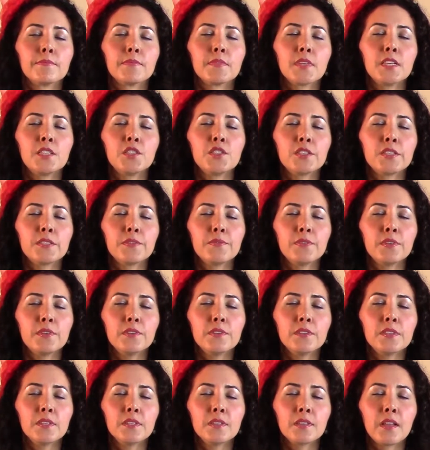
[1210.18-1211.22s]
And just feel
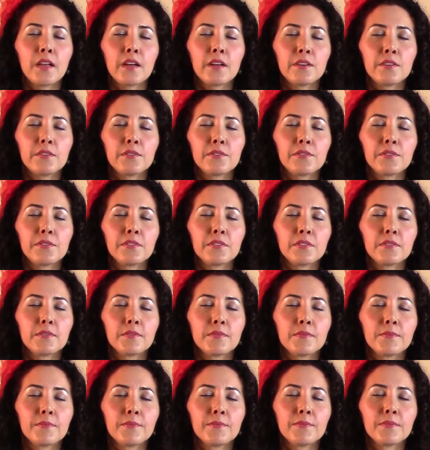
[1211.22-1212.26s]
the love
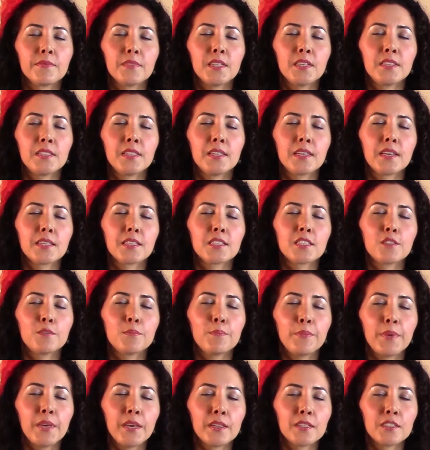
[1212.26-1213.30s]
and the
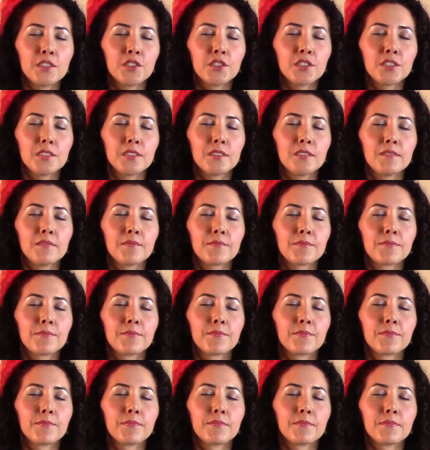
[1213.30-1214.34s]
expansion
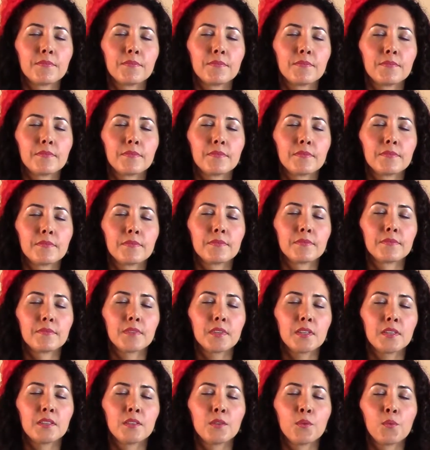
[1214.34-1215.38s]

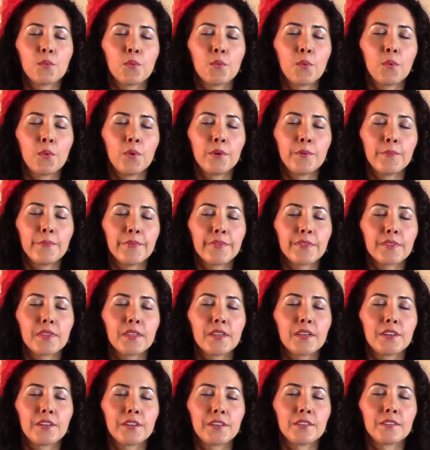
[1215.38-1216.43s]
and the warmth
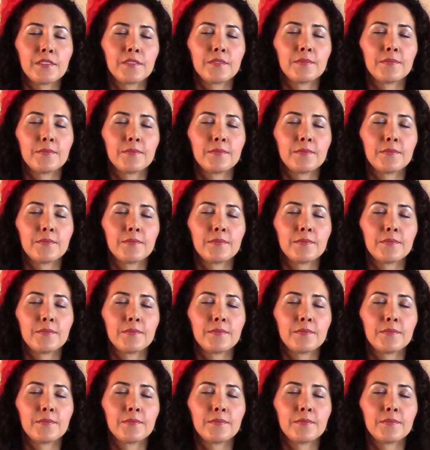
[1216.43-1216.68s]
there.